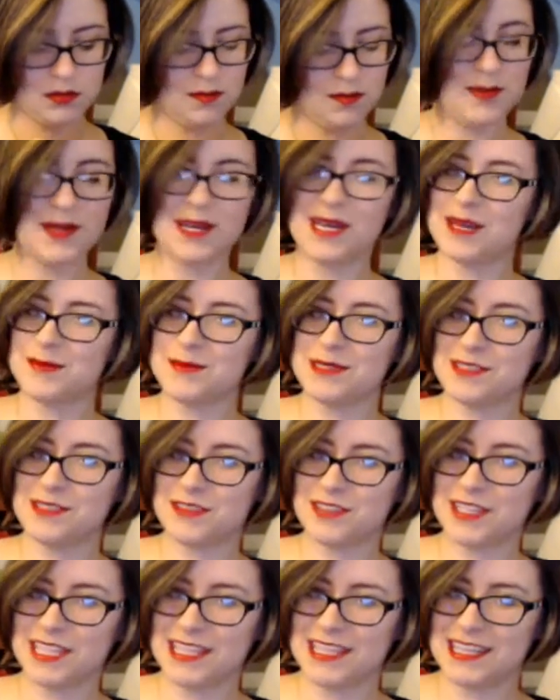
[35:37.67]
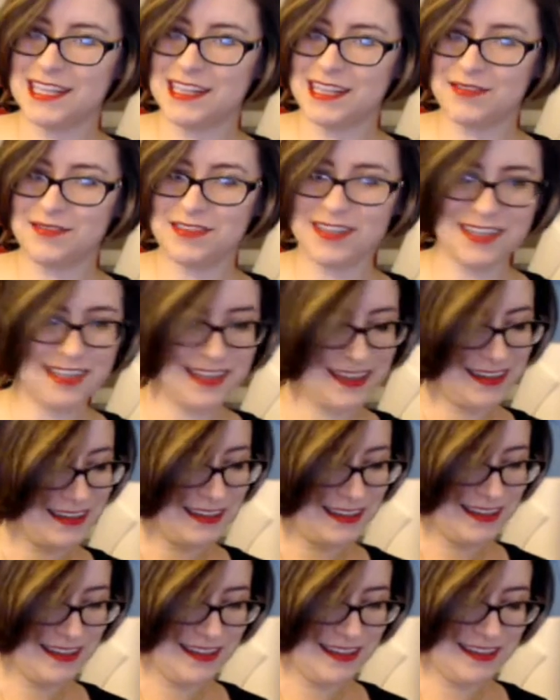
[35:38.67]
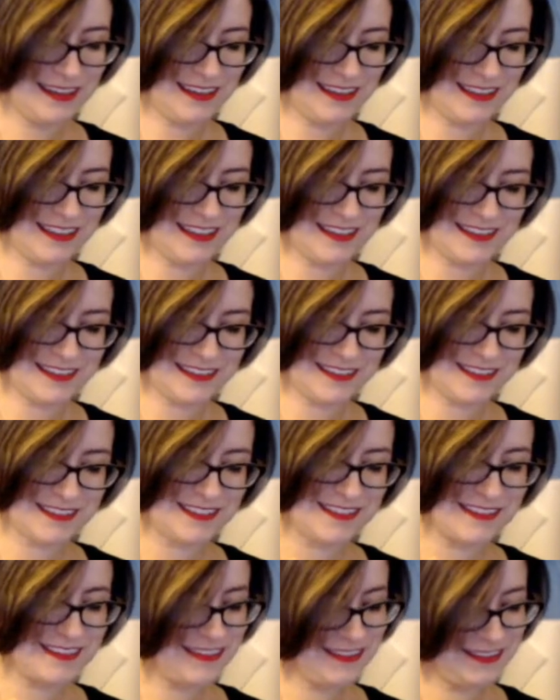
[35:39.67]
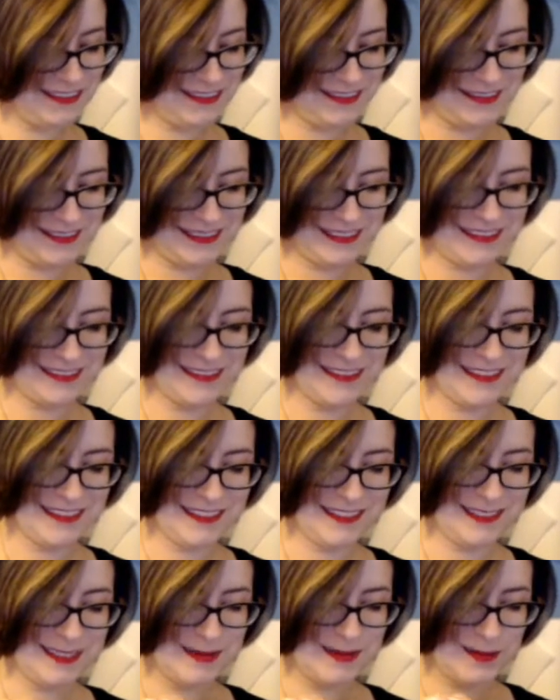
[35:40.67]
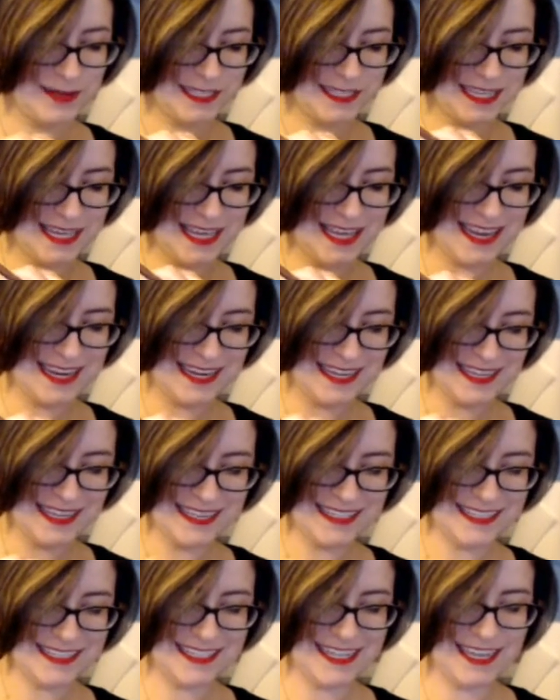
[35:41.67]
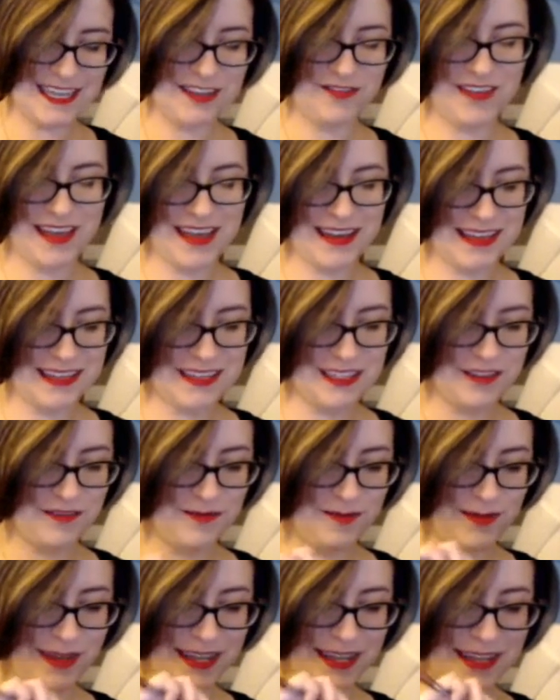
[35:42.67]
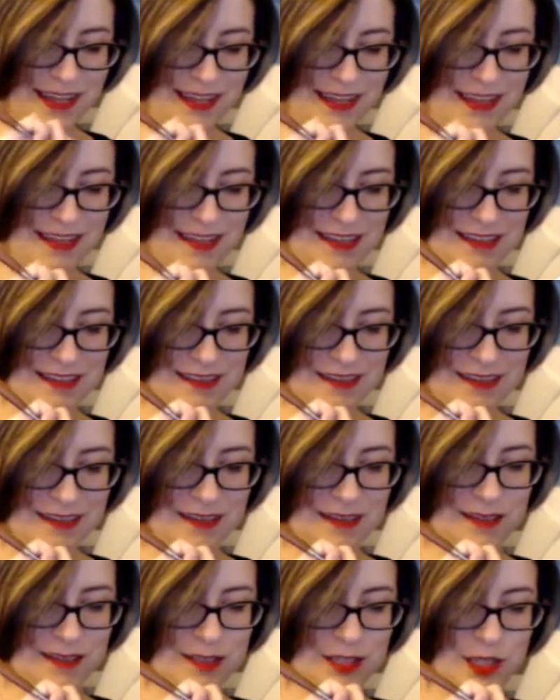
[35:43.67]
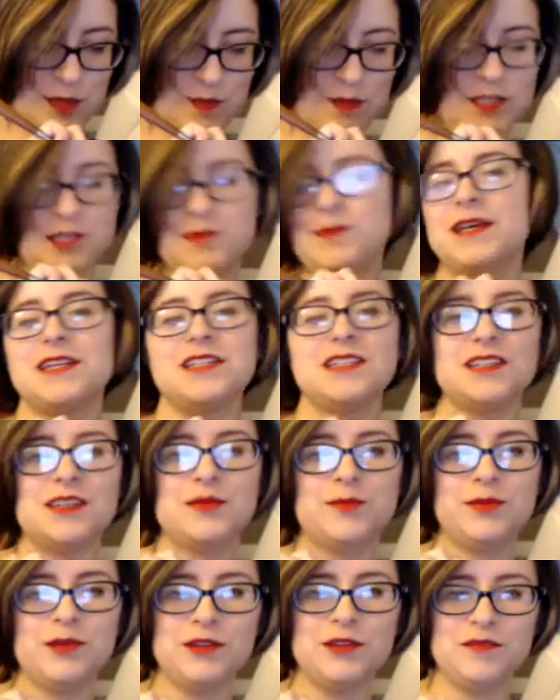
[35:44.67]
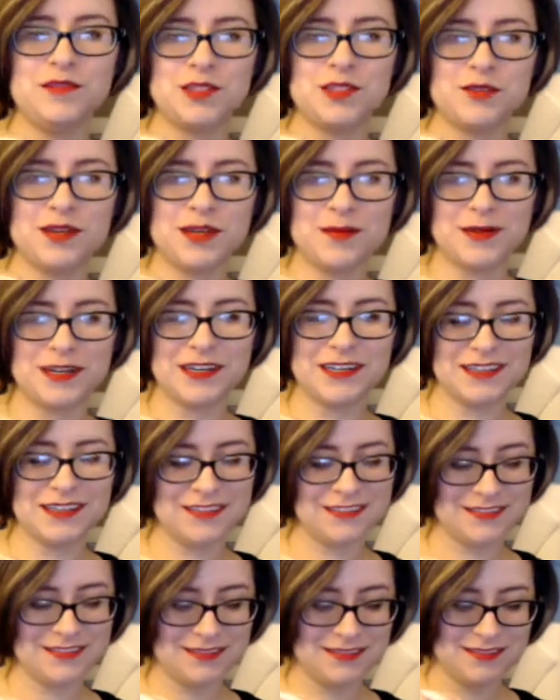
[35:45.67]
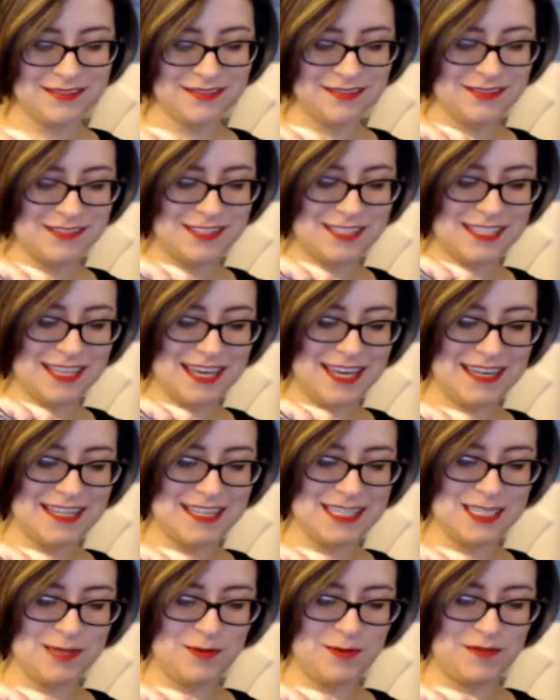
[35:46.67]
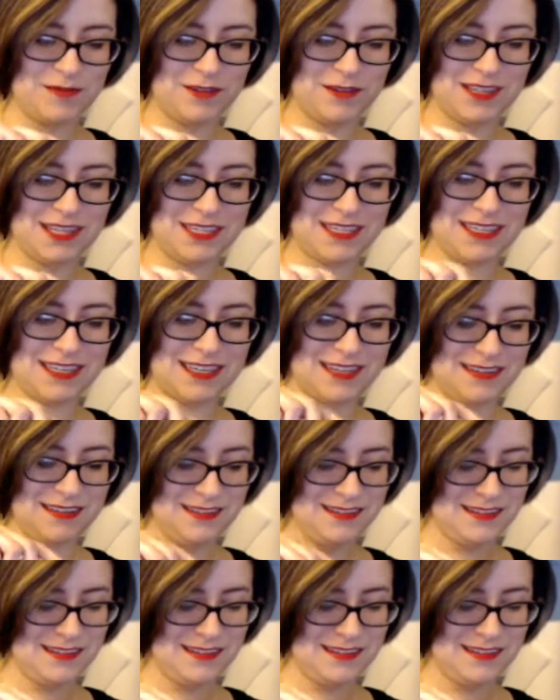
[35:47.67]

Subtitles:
But I am still glad they lifted it. Although, super sad I didn't get to take advantage of my super special approved streamer status before they did.